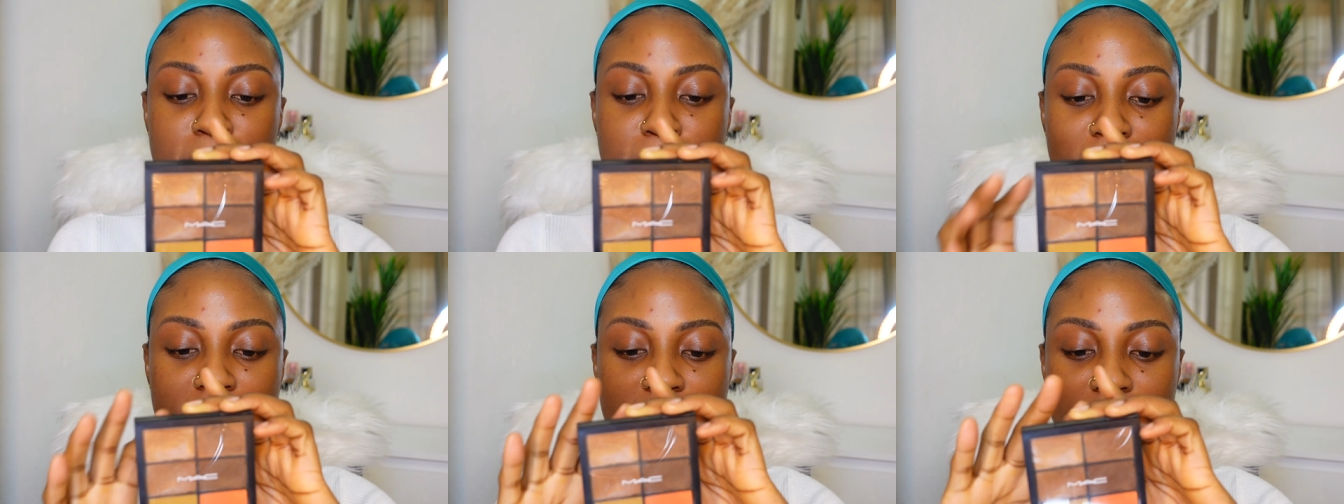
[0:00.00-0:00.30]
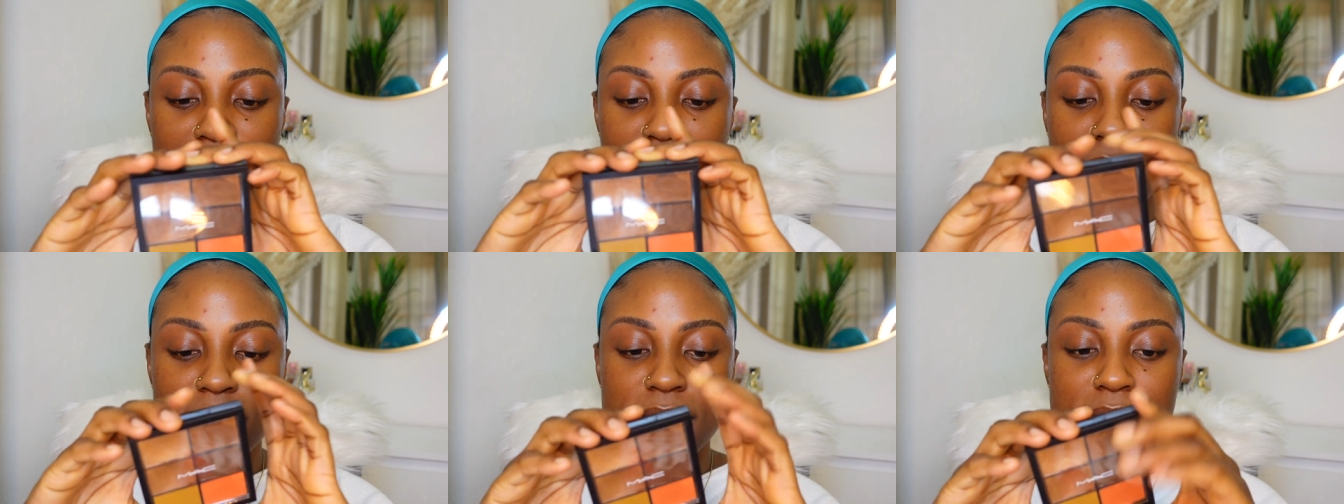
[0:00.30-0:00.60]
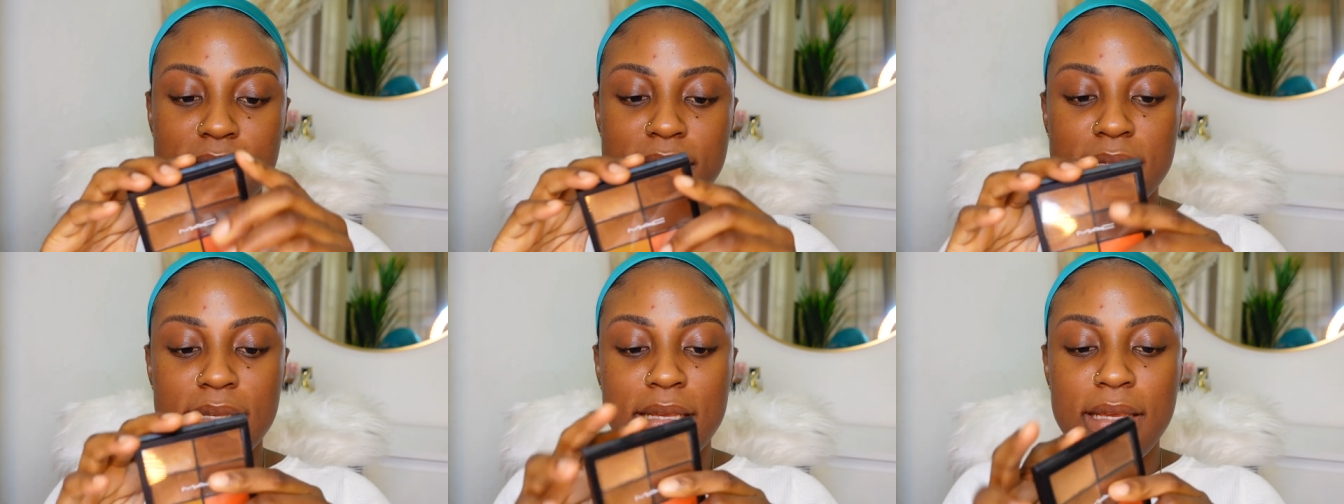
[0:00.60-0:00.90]
my
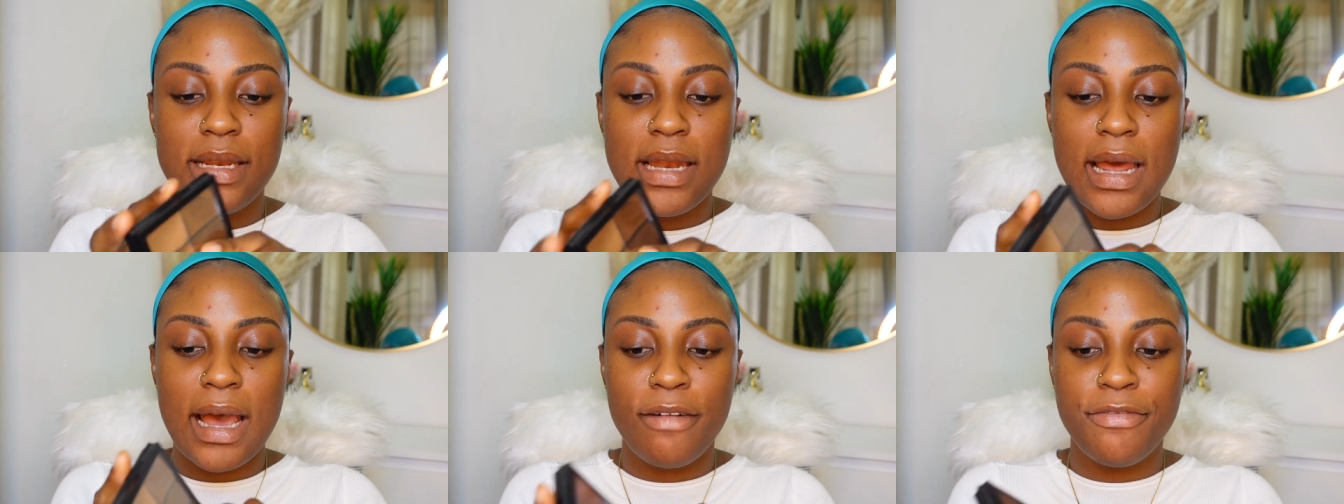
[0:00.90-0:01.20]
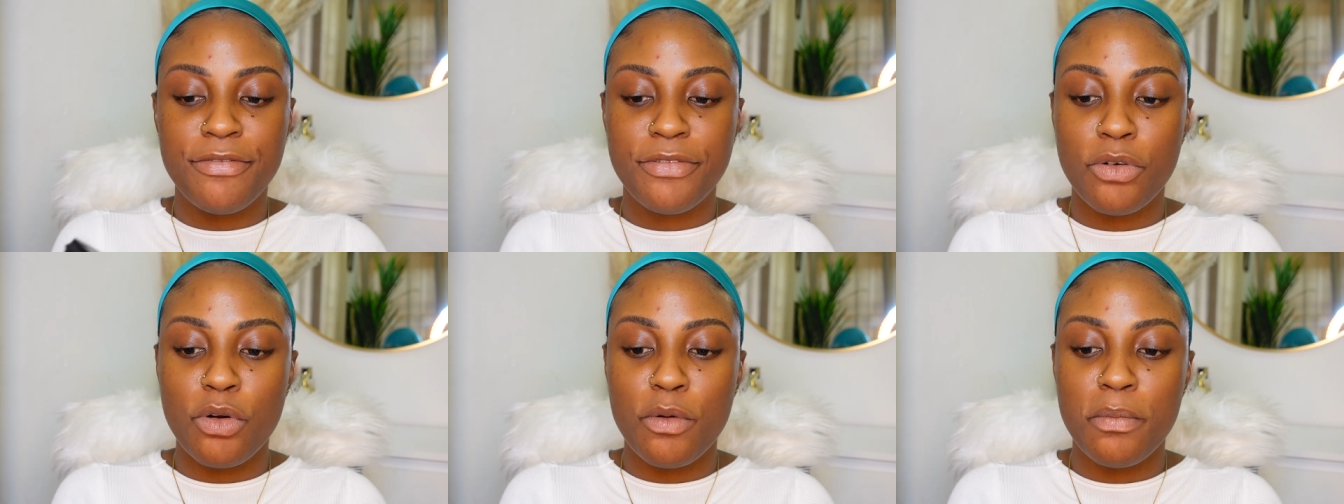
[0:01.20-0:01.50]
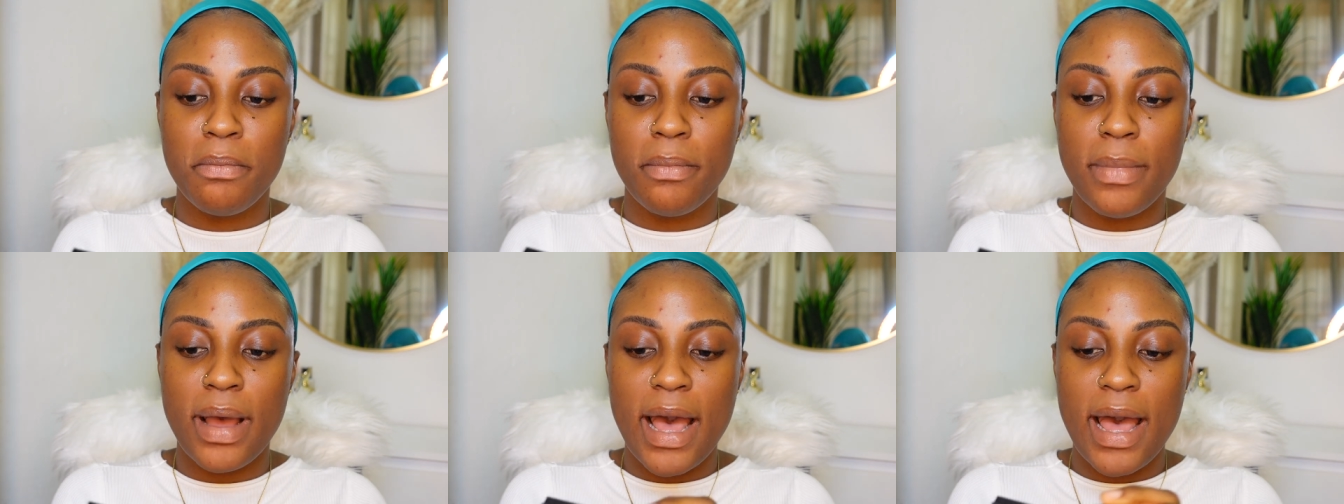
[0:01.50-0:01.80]
concealer
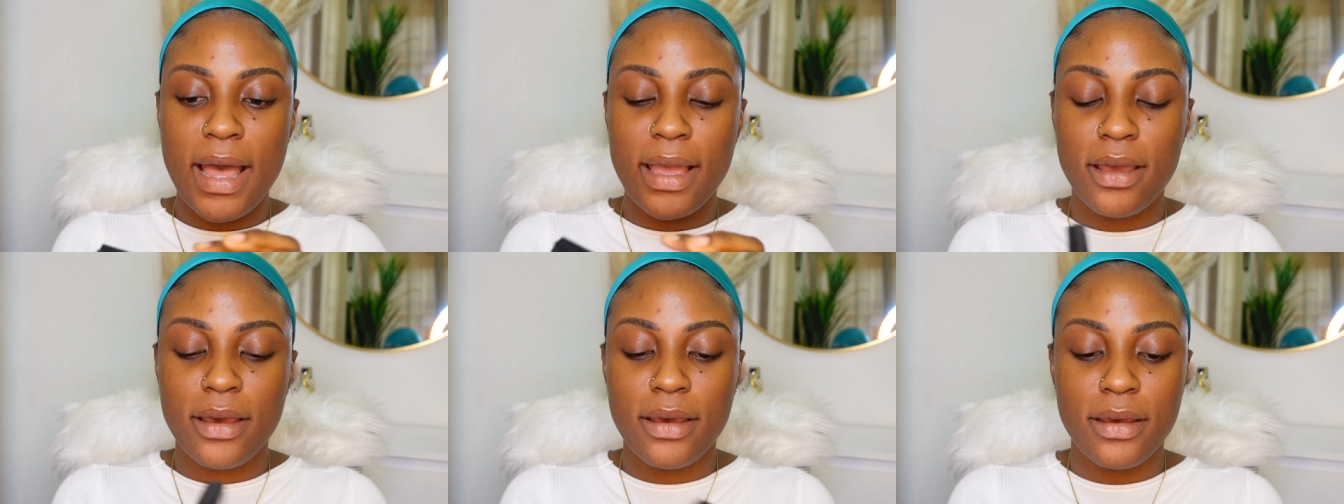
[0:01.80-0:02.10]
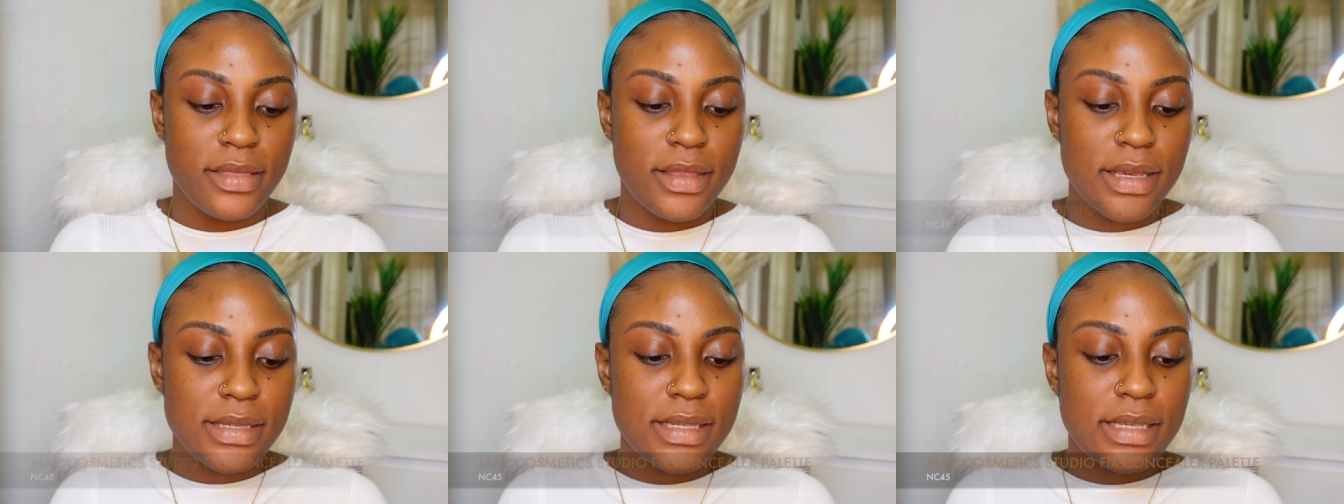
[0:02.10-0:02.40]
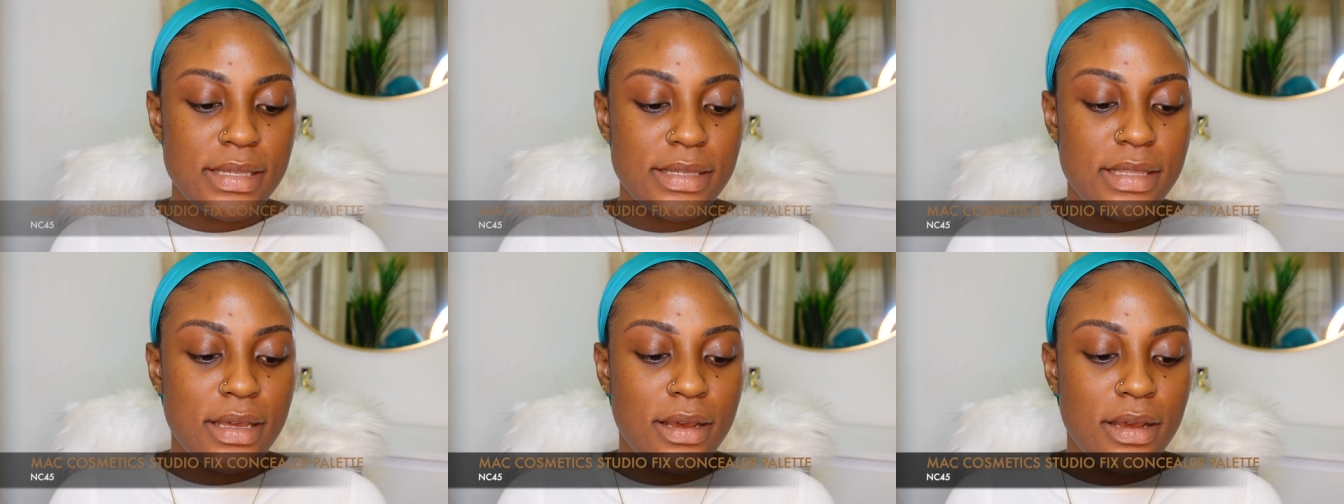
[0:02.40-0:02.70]
from MAC. This
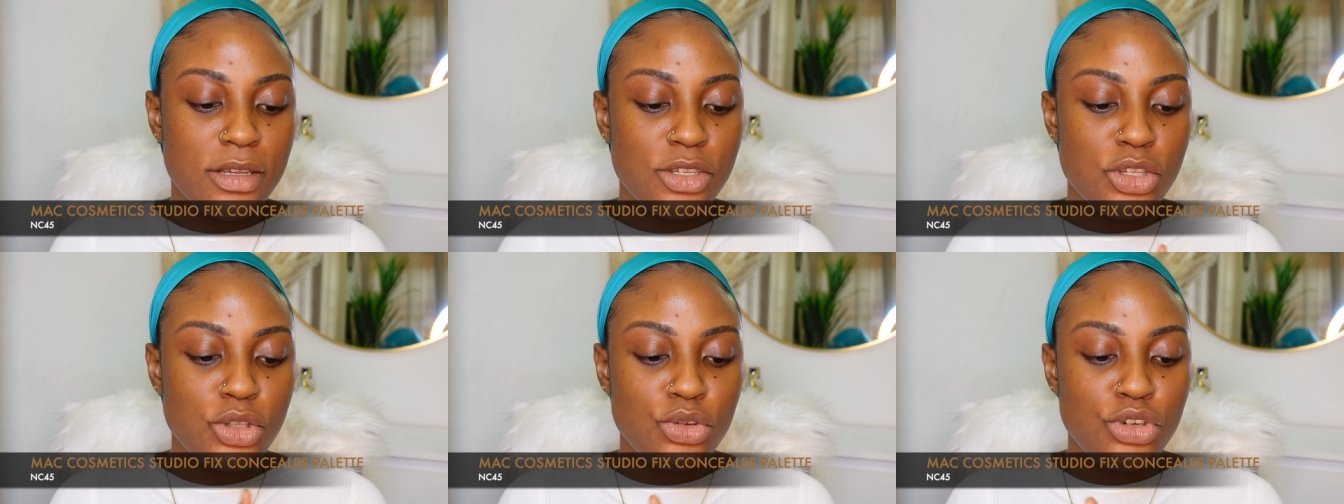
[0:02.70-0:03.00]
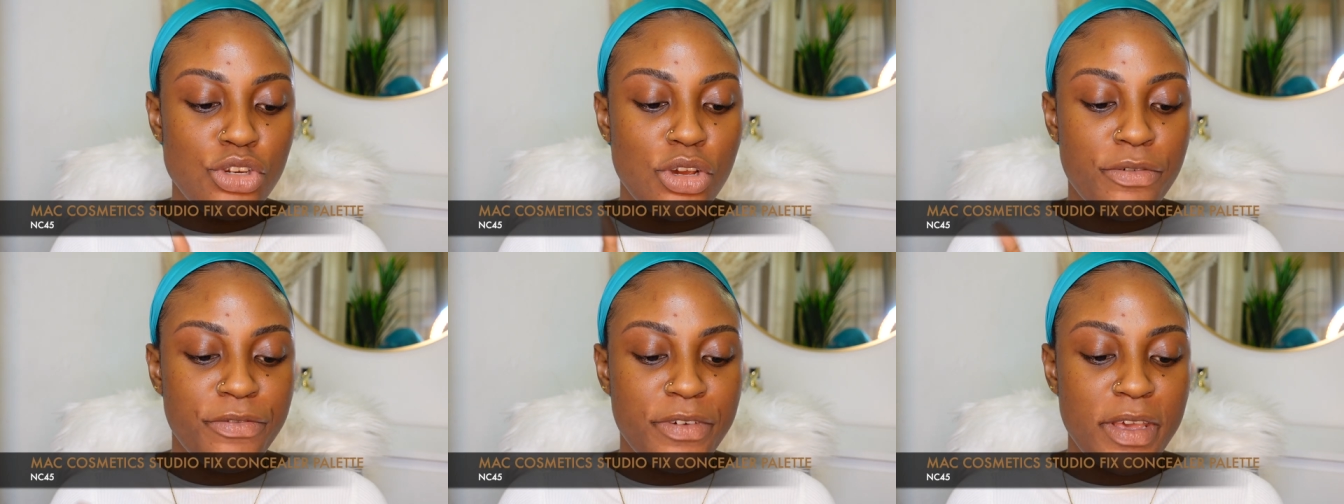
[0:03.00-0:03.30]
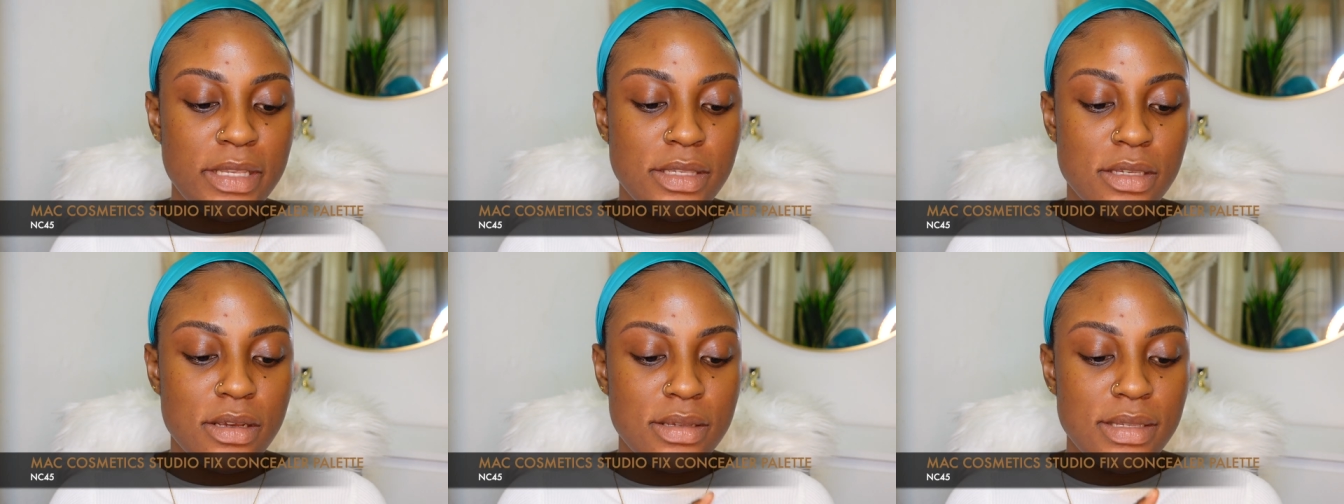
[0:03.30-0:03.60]
is the Studio
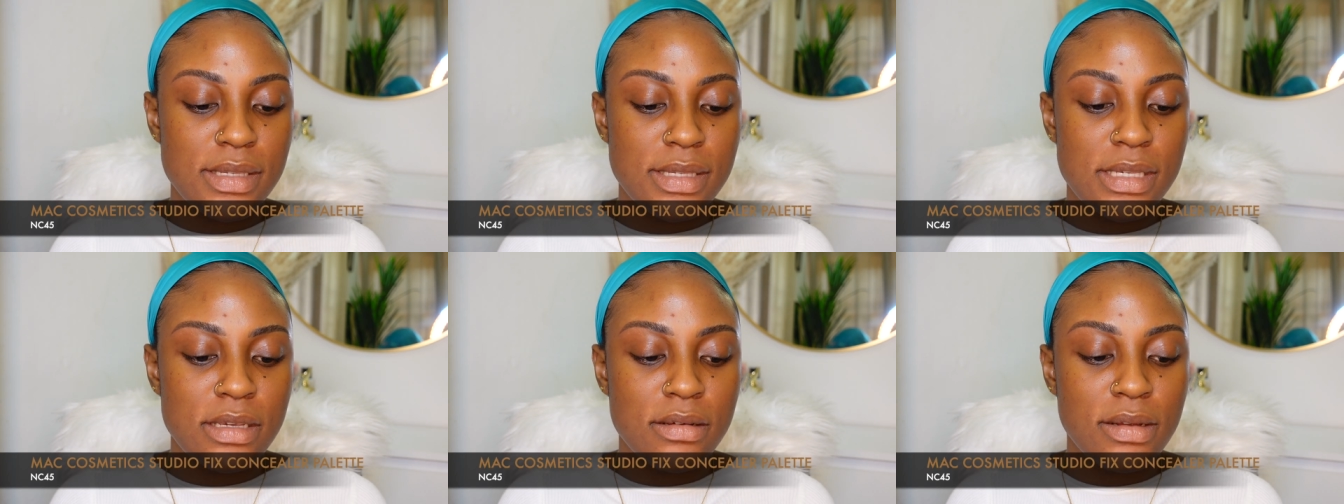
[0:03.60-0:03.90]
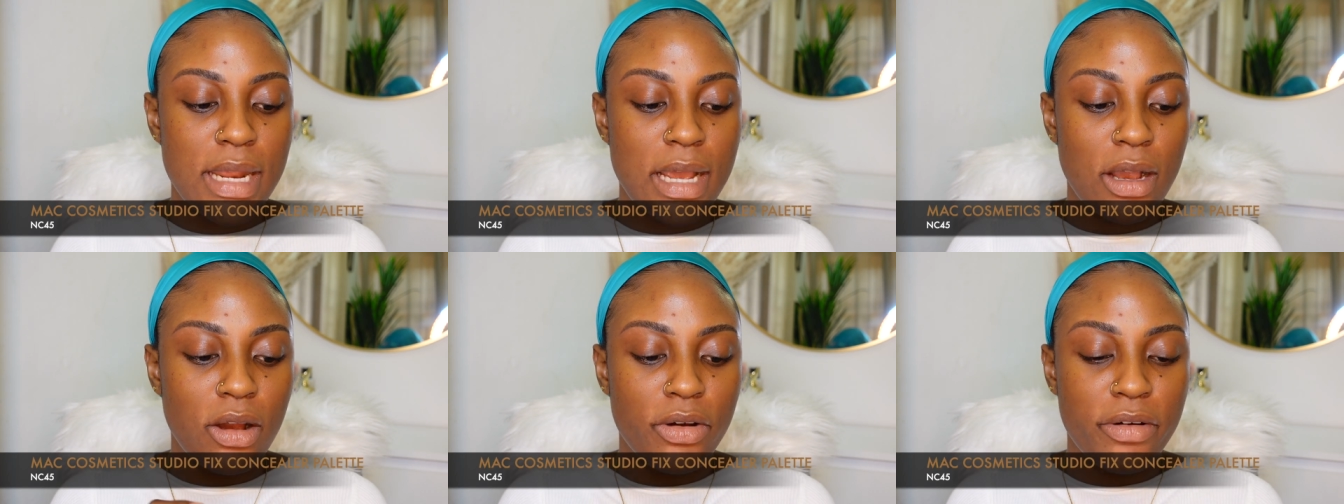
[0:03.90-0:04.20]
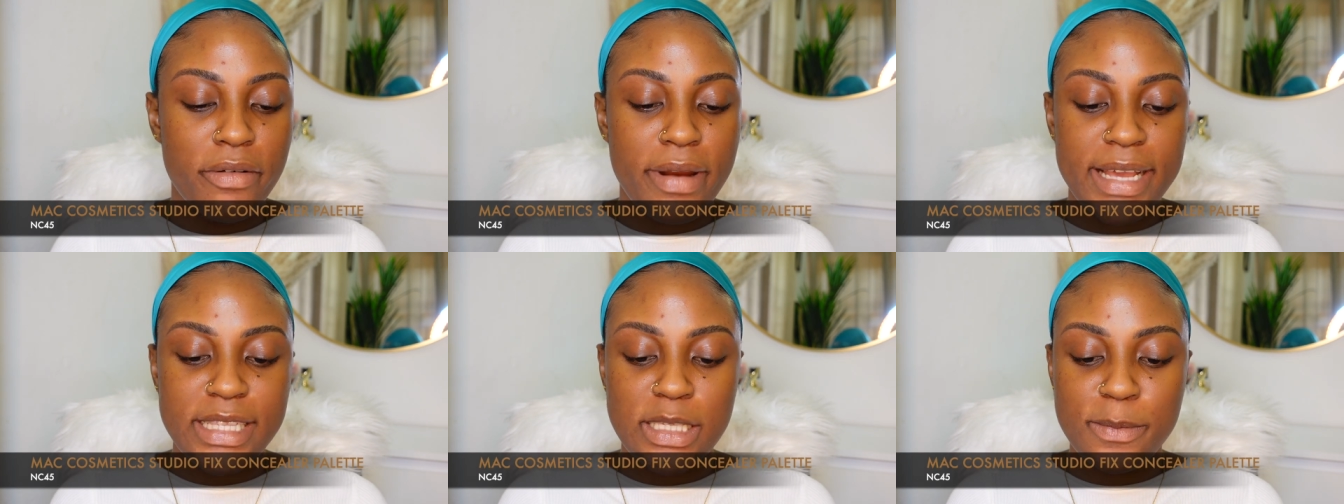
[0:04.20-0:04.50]
Fix Conceal and
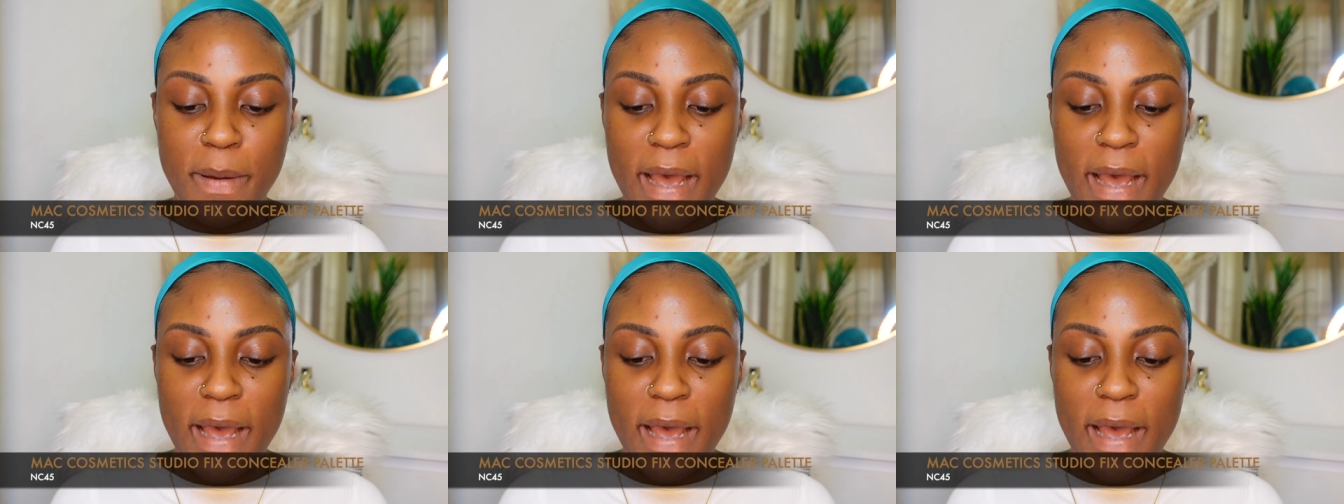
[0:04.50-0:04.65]
Correct